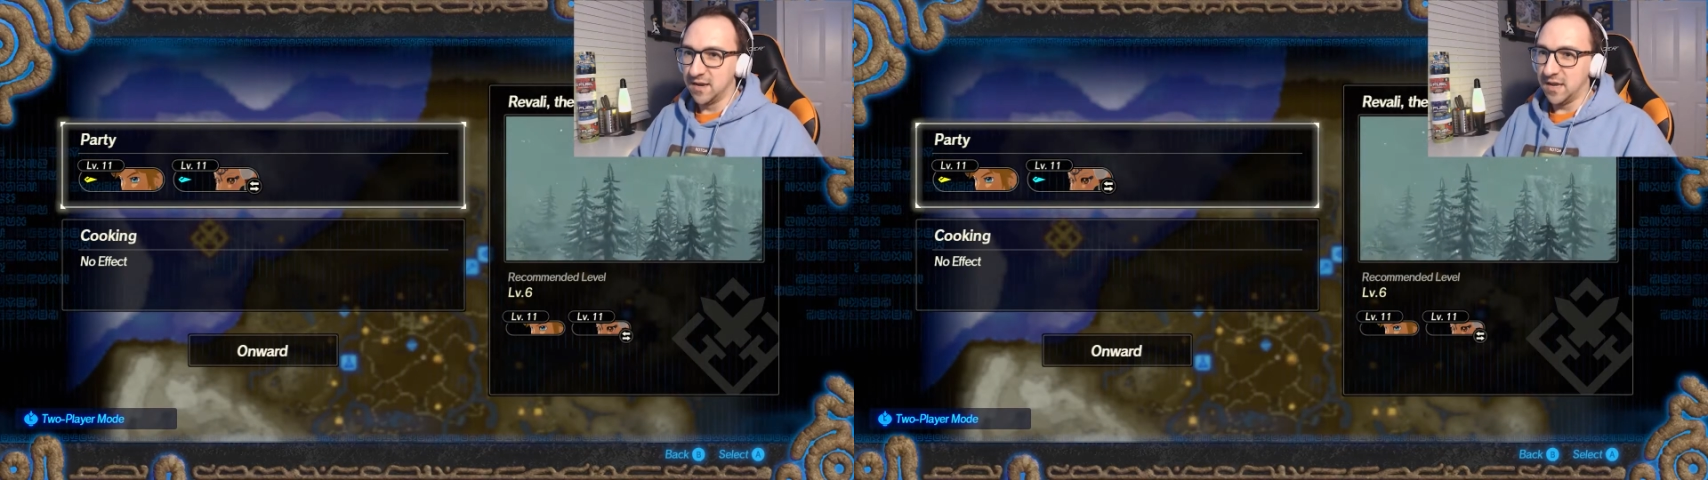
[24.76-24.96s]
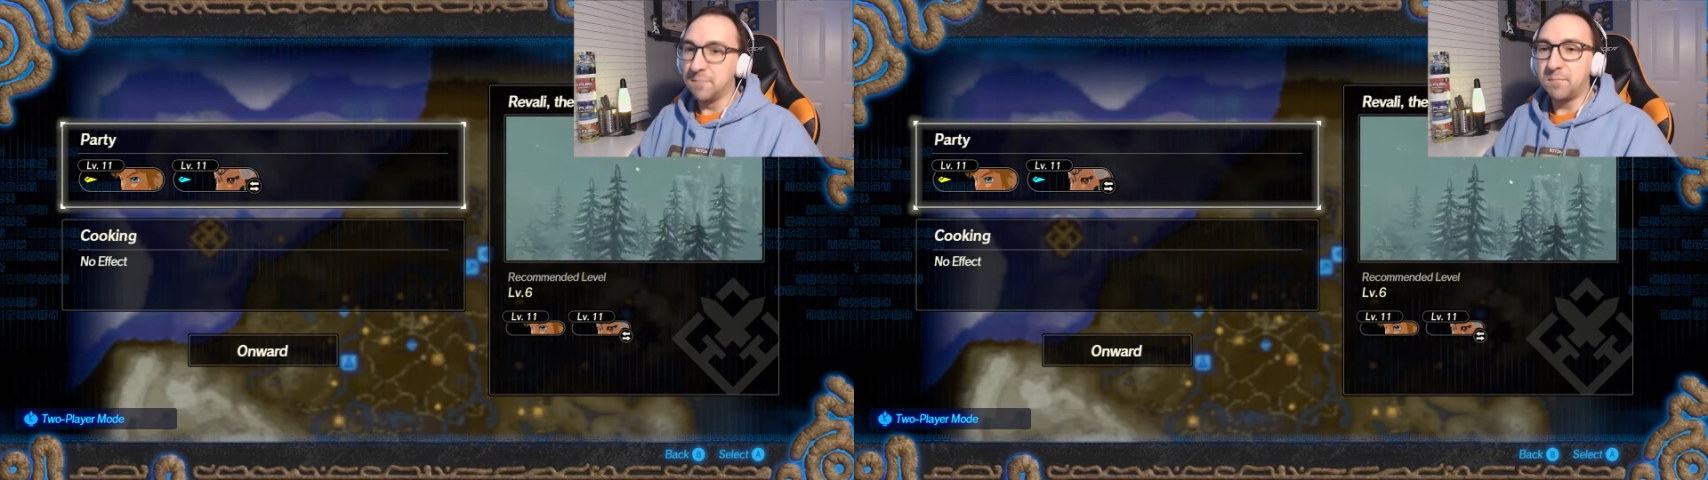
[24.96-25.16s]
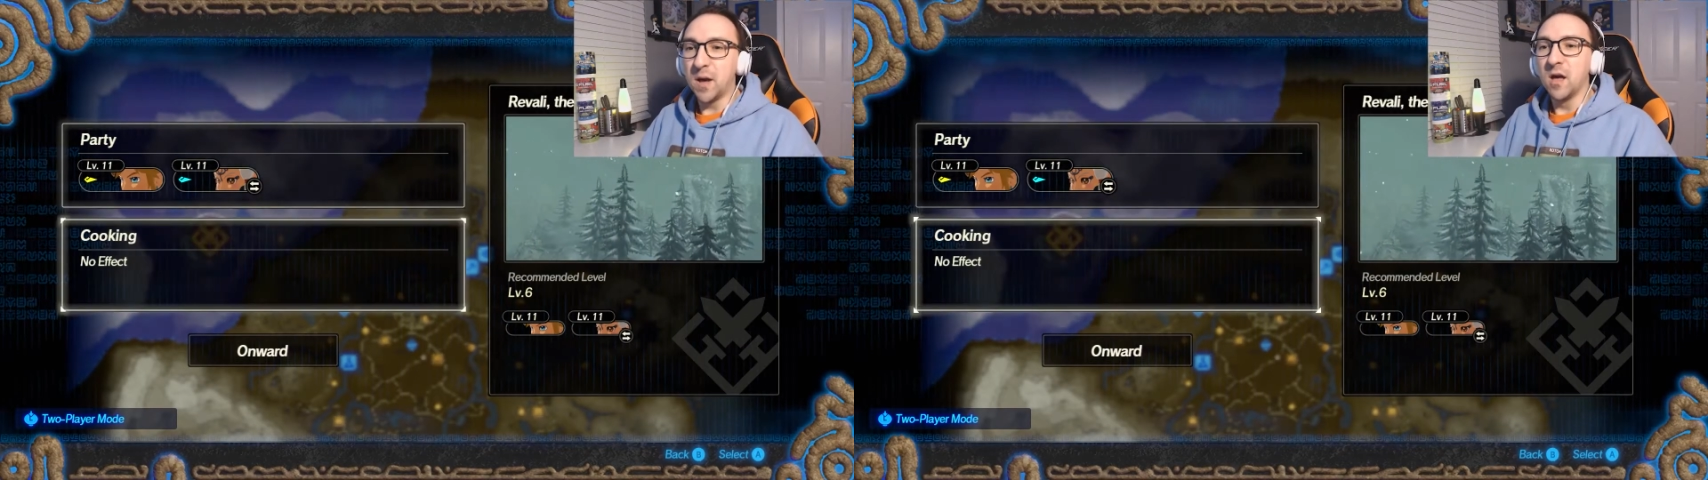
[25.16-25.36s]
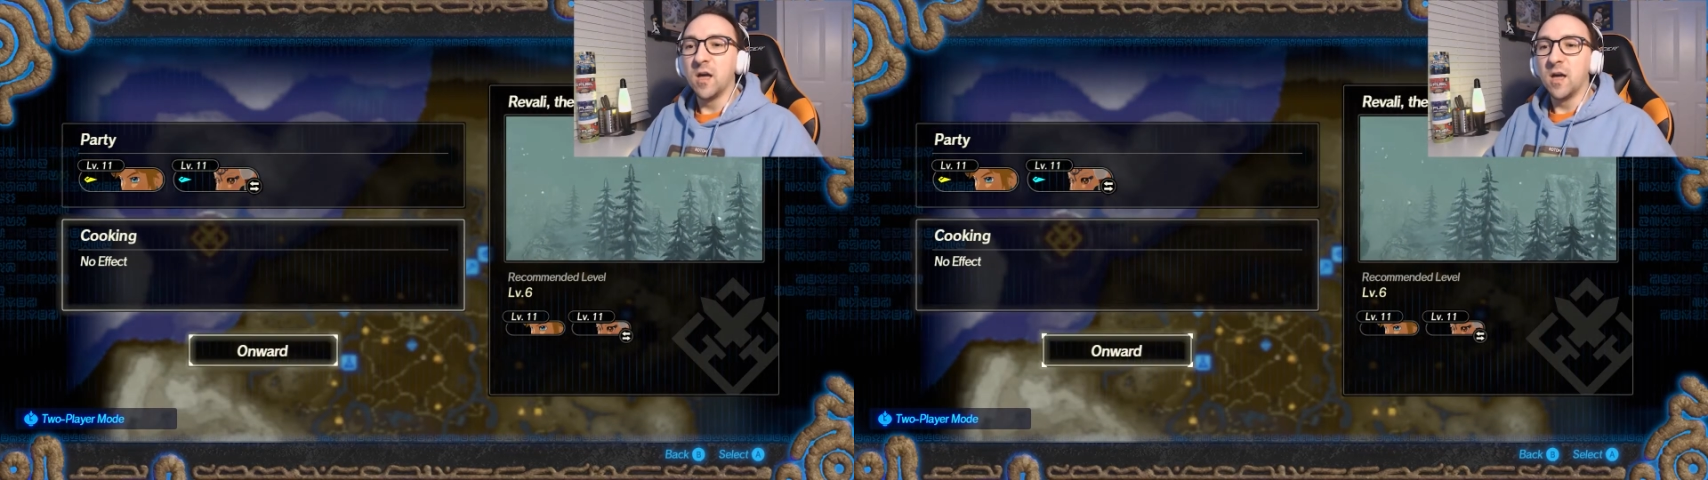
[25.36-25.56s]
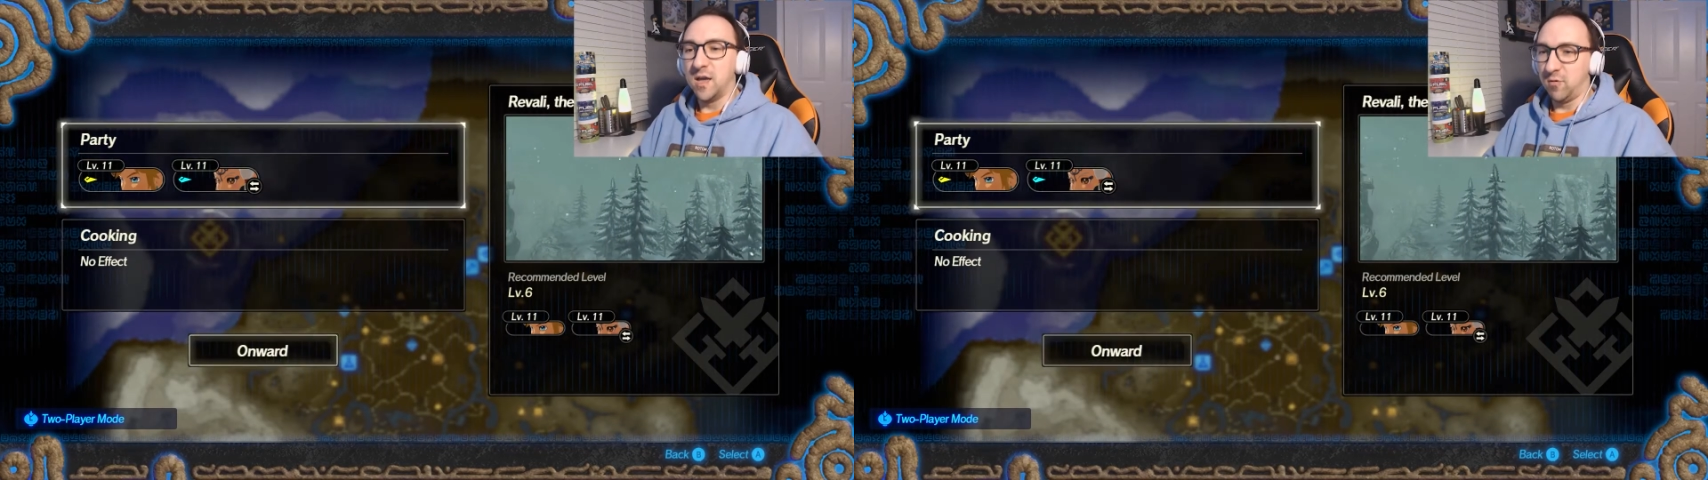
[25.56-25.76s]
Impa,
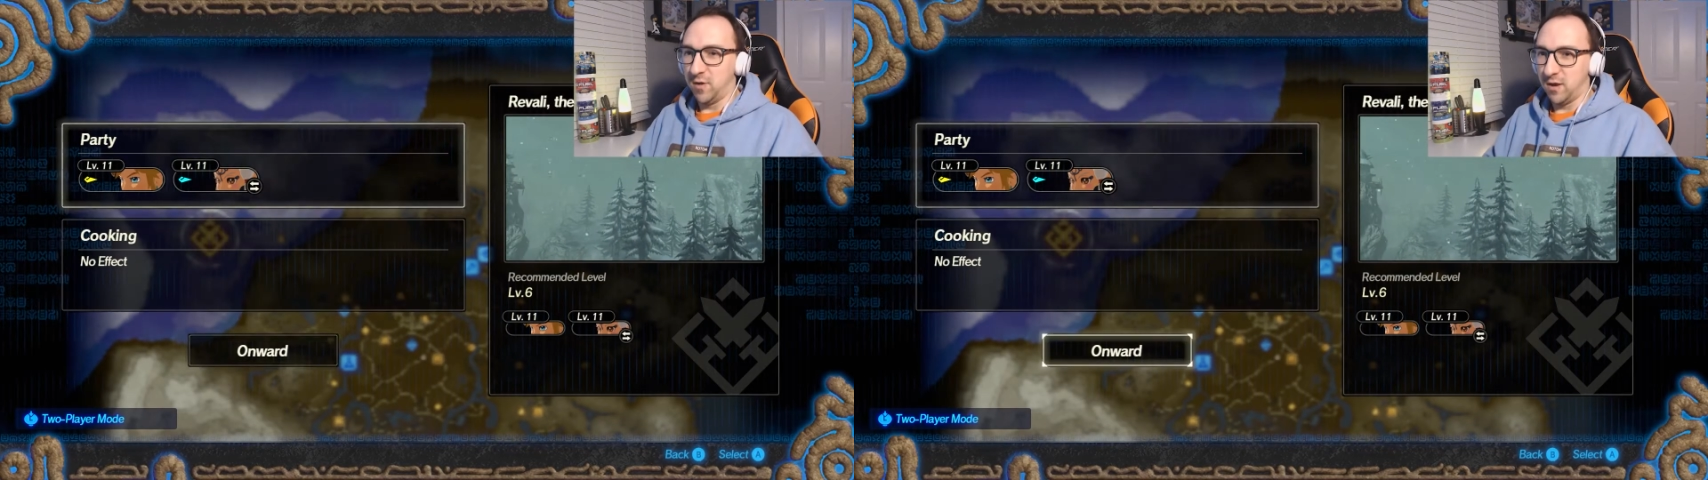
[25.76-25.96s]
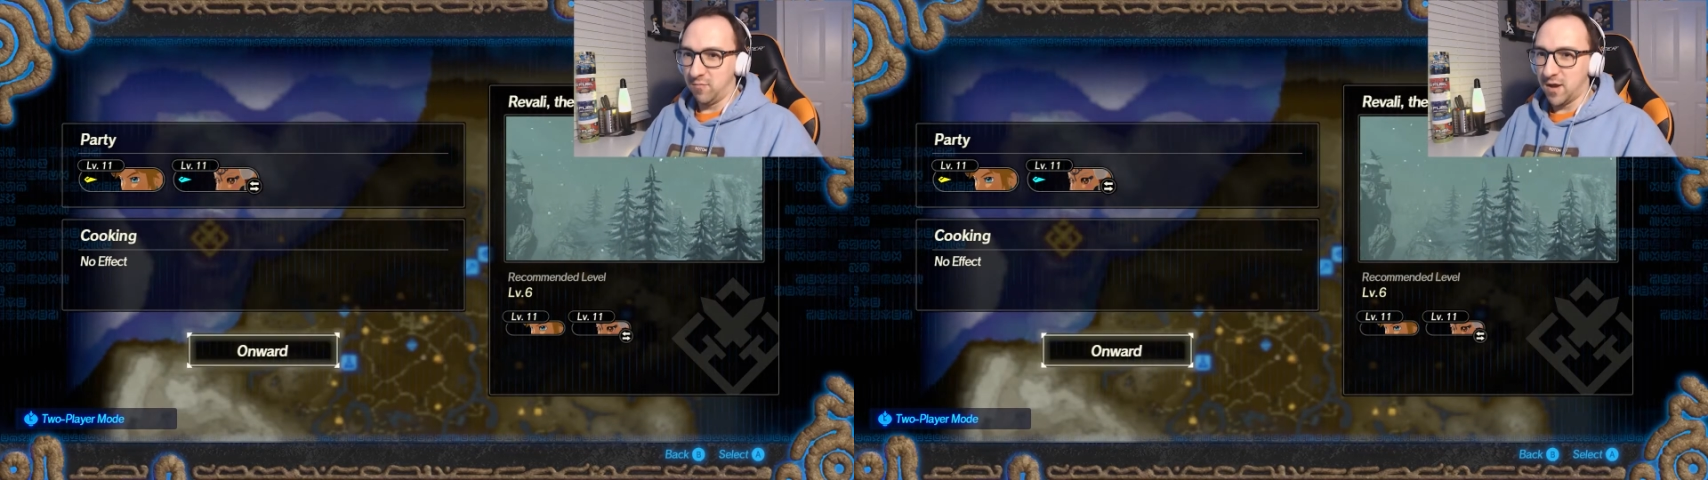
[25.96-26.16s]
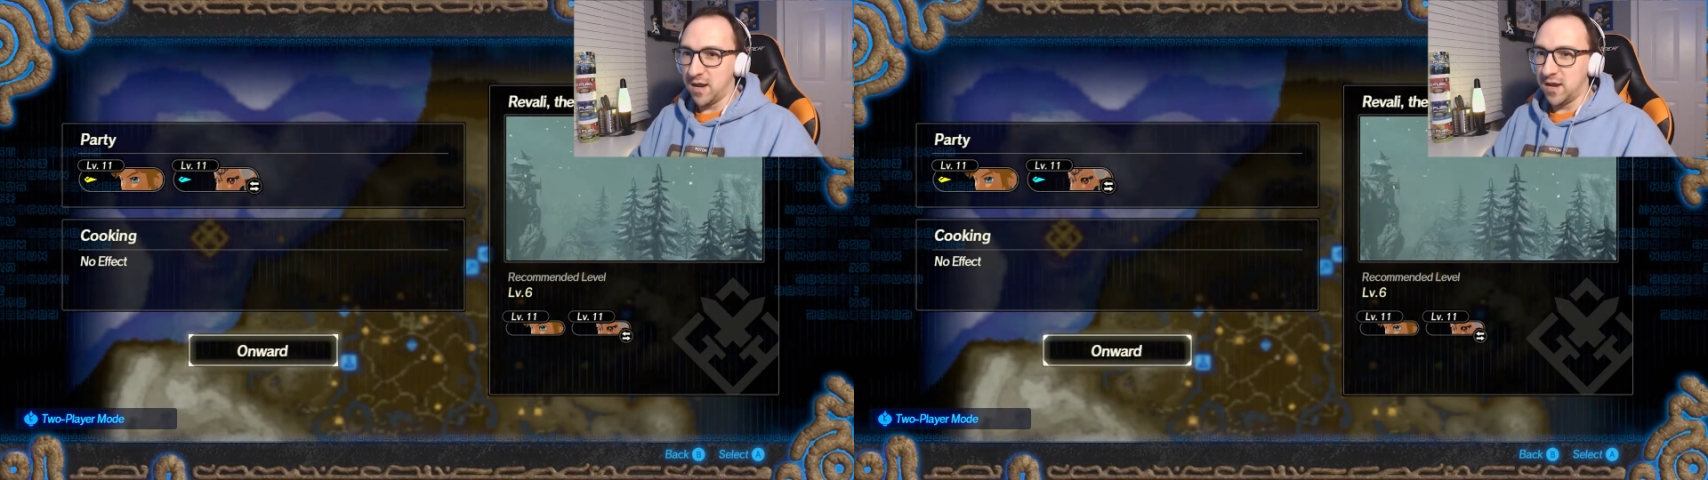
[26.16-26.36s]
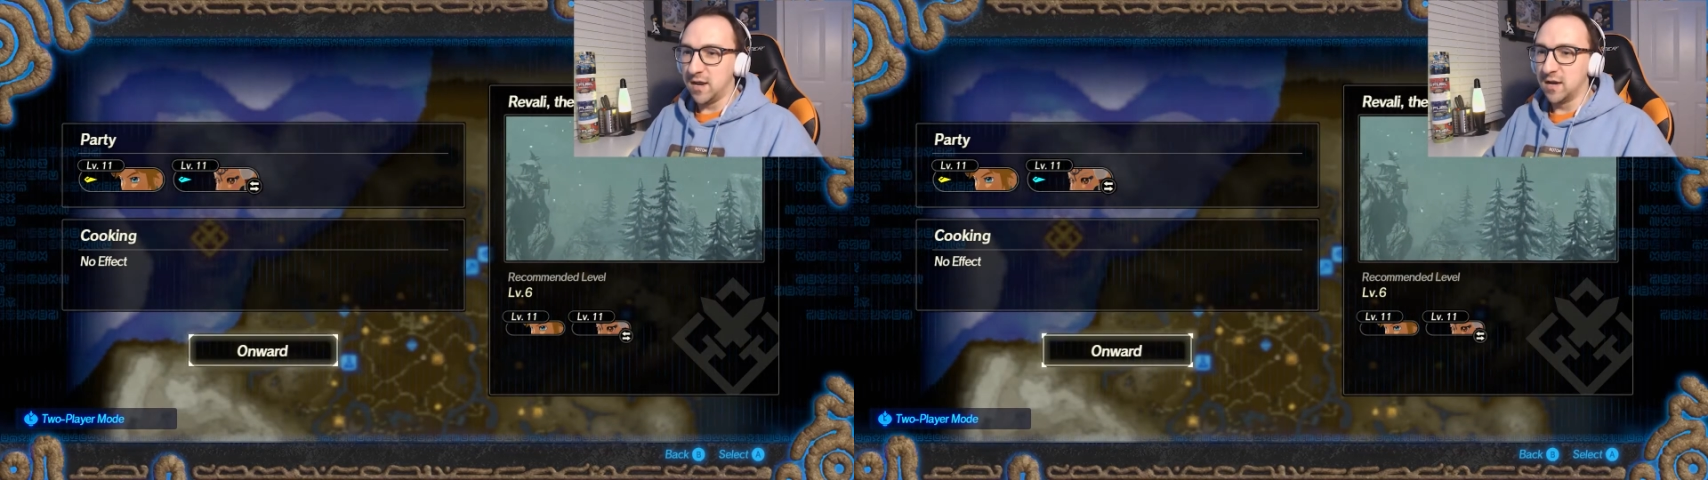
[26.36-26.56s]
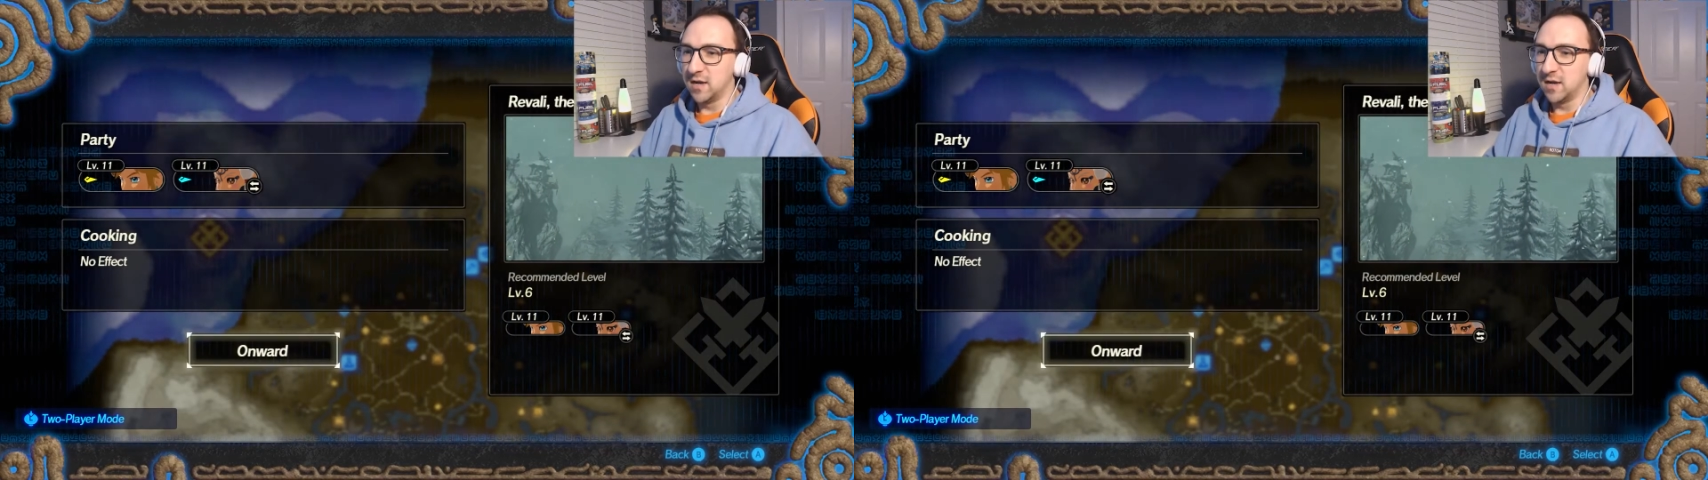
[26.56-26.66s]
and we are ready